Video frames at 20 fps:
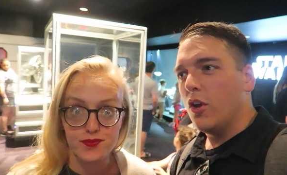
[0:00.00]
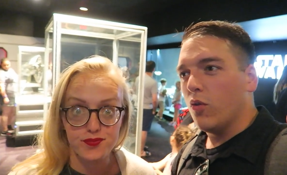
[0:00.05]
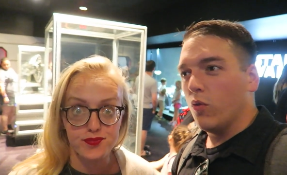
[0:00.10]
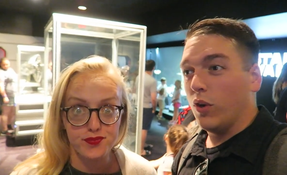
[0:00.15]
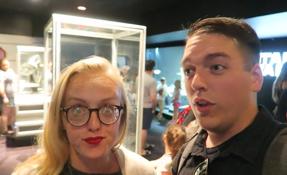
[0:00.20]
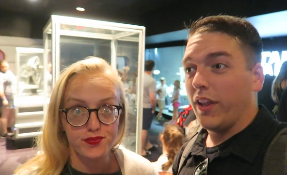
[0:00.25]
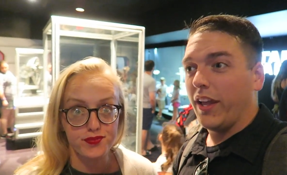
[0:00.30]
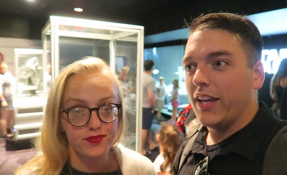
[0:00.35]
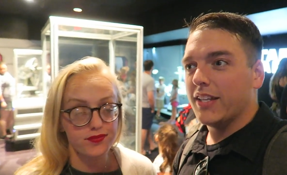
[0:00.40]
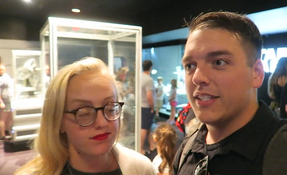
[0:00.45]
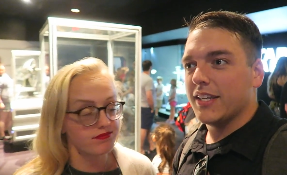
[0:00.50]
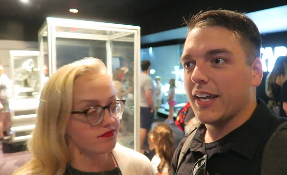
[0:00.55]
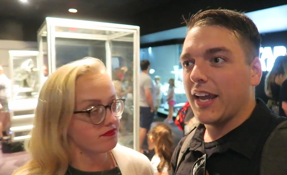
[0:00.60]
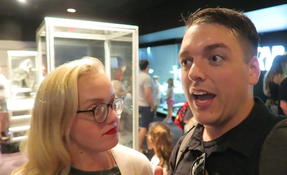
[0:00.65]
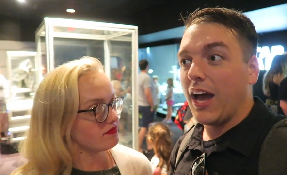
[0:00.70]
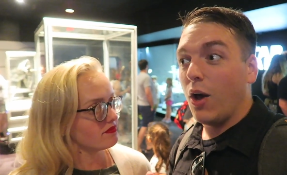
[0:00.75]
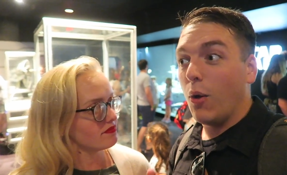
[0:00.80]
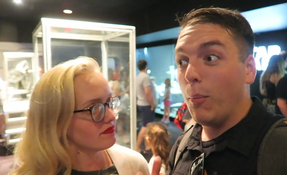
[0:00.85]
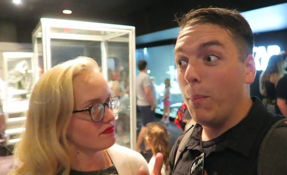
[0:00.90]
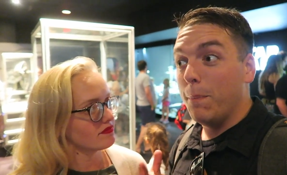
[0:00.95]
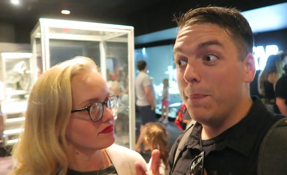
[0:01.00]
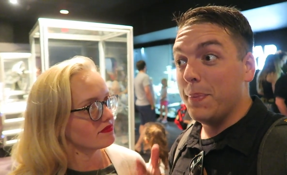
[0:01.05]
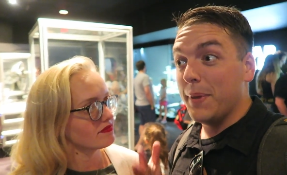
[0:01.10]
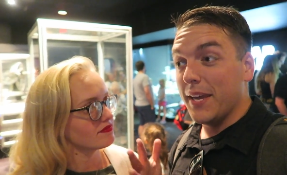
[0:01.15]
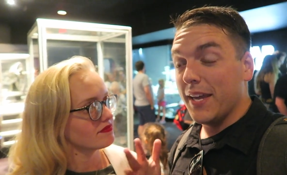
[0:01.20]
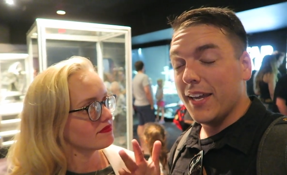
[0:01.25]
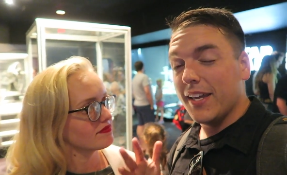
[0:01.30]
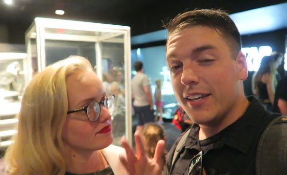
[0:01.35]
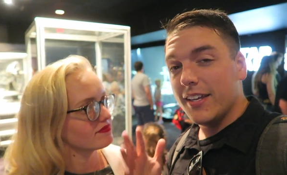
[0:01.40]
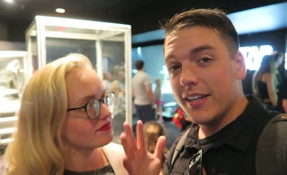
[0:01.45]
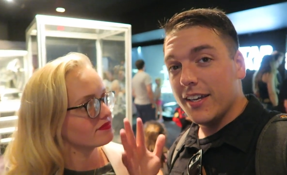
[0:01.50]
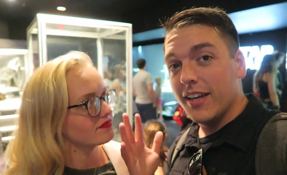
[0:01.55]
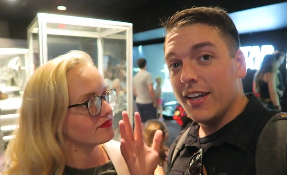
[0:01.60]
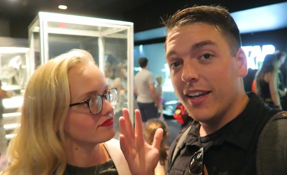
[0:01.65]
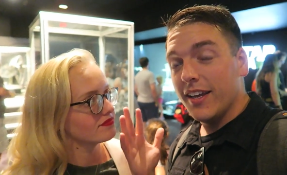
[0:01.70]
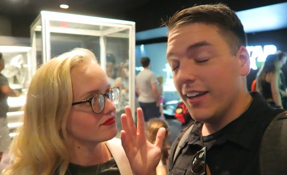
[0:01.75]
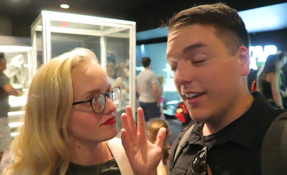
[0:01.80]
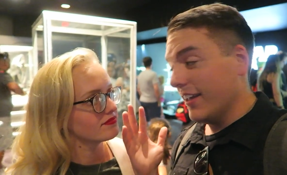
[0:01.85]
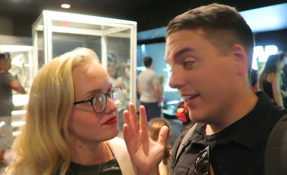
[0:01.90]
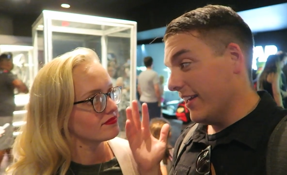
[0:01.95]
Speaker 1: realize like how big
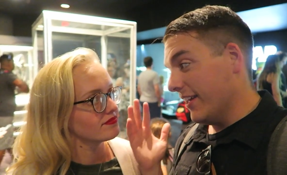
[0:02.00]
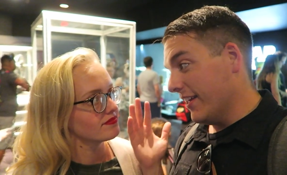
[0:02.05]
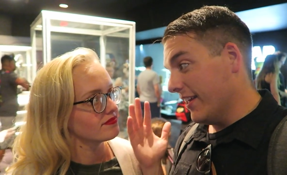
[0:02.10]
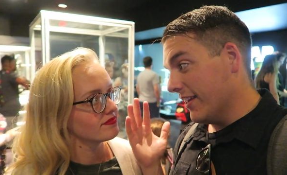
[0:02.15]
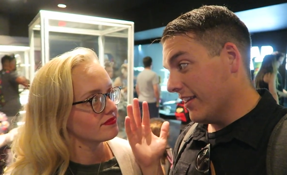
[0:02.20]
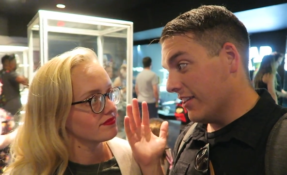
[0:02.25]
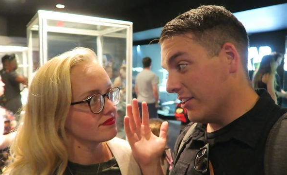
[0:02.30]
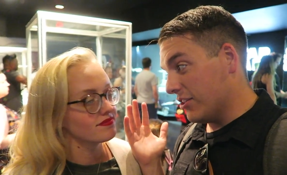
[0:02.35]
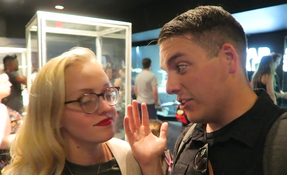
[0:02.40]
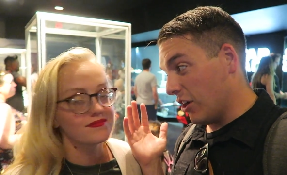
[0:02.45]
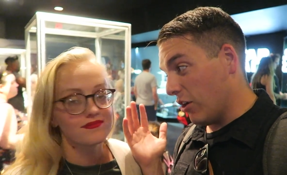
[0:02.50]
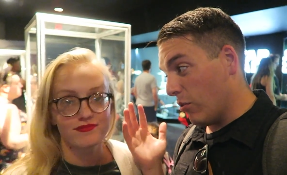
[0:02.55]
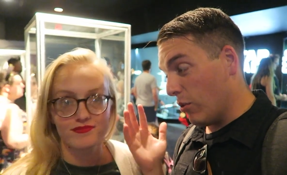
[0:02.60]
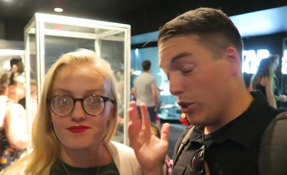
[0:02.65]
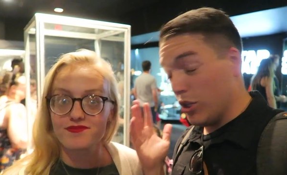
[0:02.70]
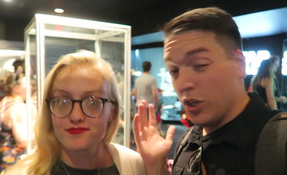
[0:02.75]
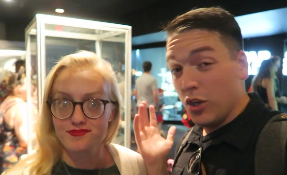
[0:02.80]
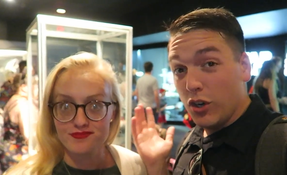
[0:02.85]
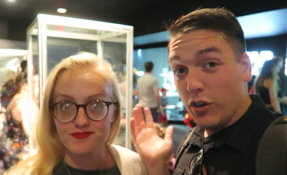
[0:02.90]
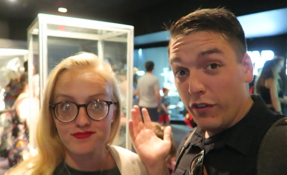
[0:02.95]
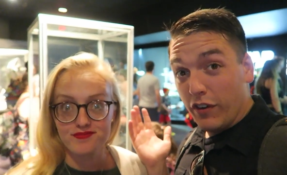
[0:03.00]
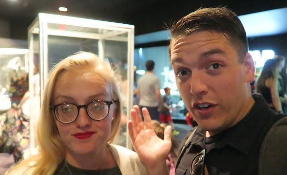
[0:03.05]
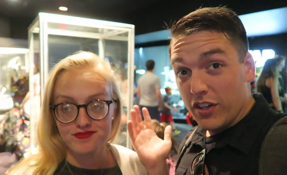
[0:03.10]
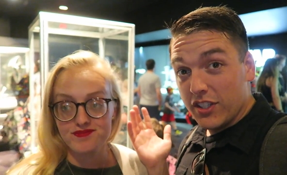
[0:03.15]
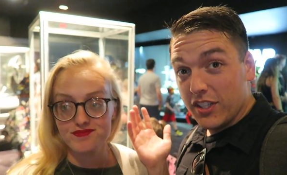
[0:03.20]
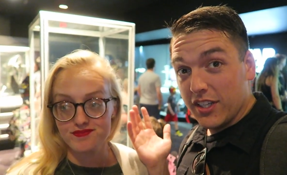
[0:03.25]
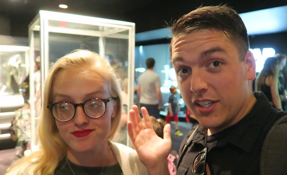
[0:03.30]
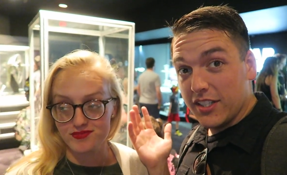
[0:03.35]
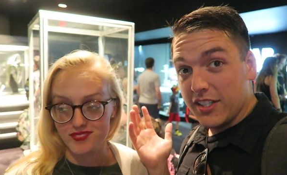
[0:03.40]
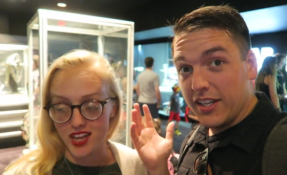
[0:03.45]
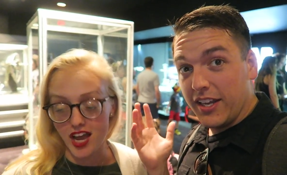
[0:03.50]
the Star Wars universe is,